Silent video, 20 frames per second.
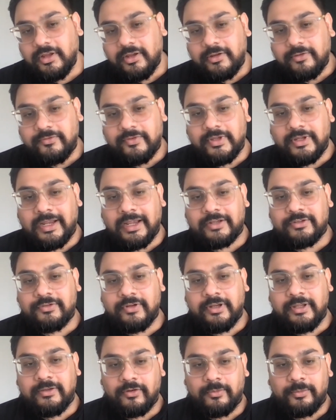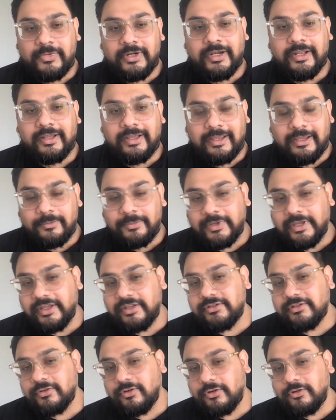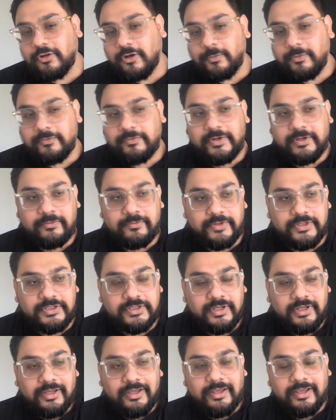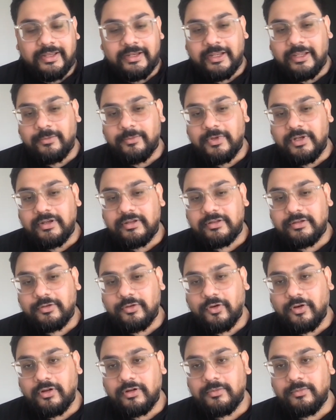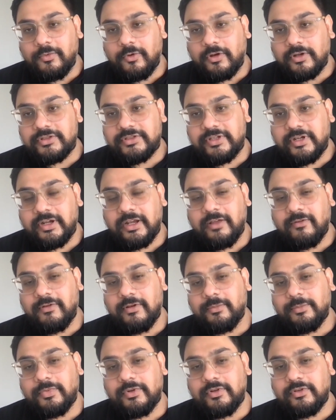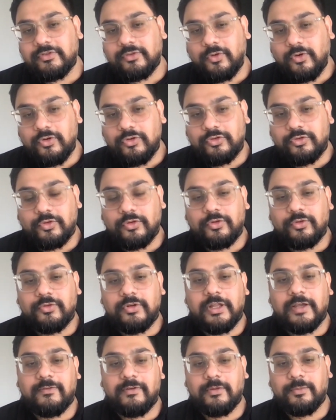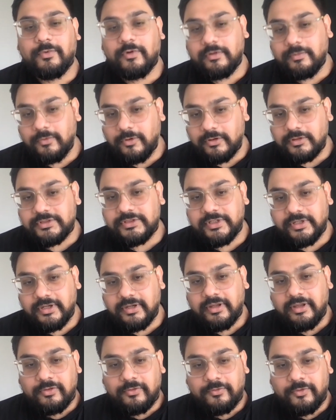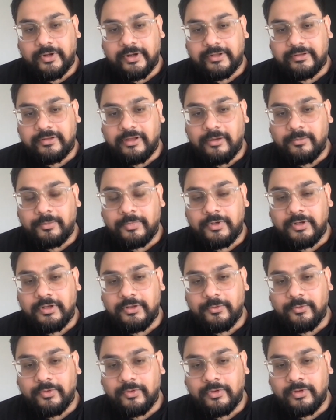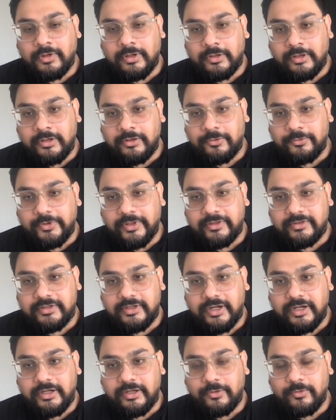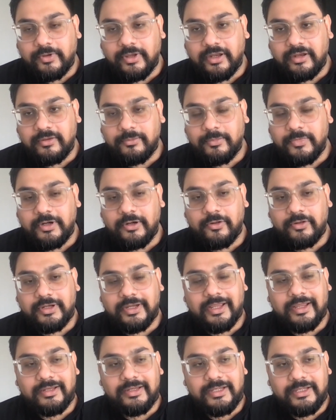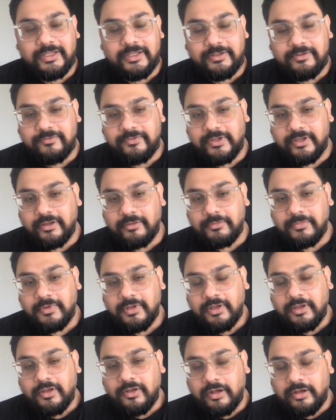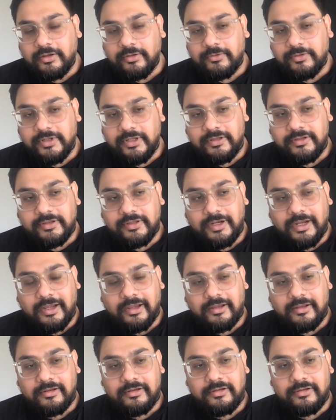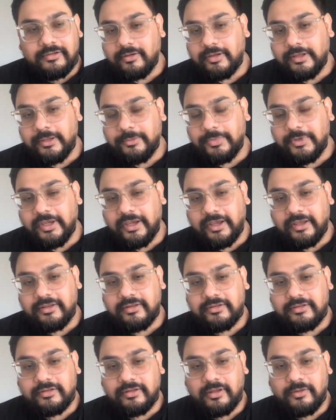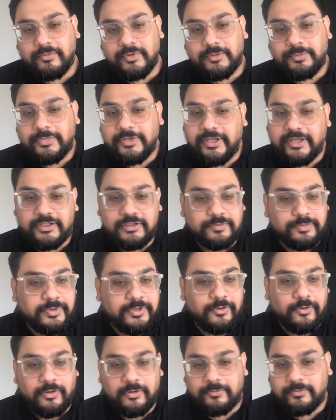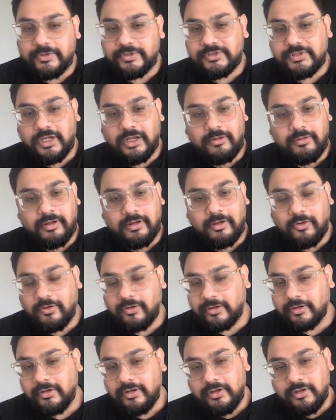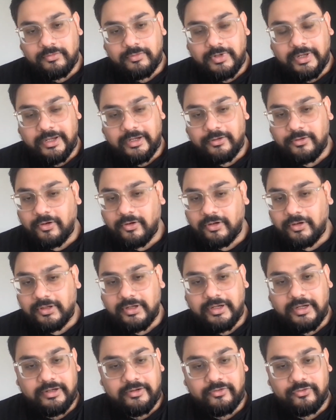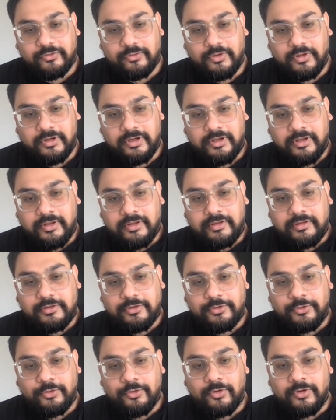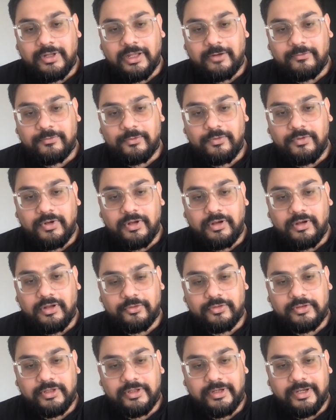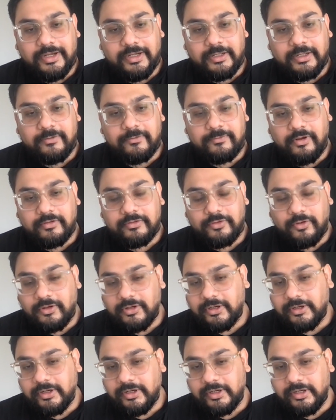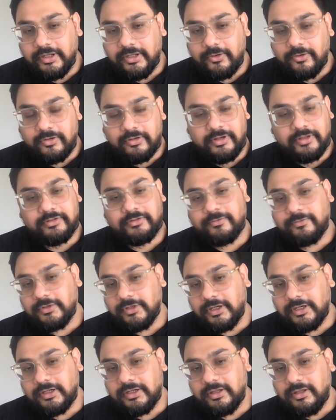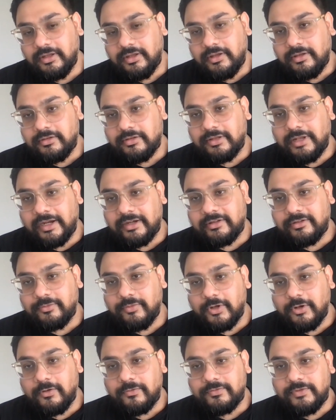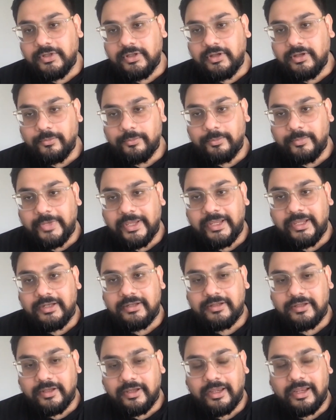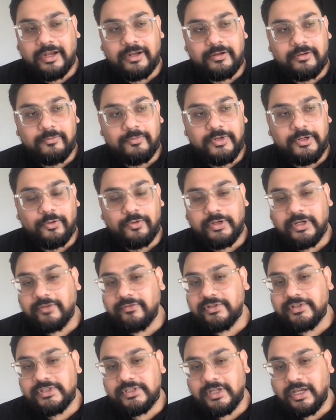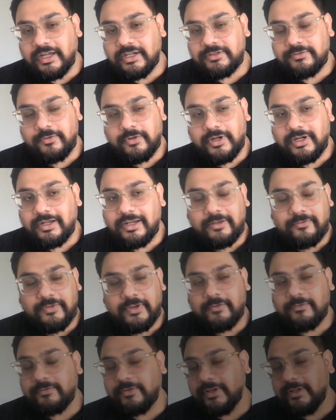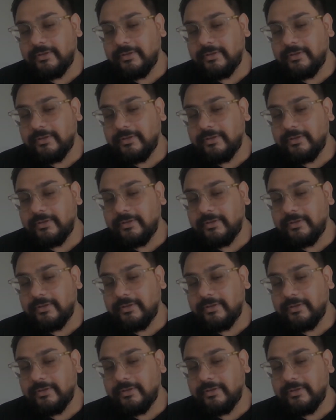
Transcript: we are actually building an API engine on top of it, which enables non-blockchain developers also to develop on blockchain. For example, in today's date, you can build on any EVM using Seracle's APIs with PHP or with Java or like .NET and so on. So you don't have to learn the native Solidity or Rust for that. That's one of the main thing, and we don't even charge for it. Like we have free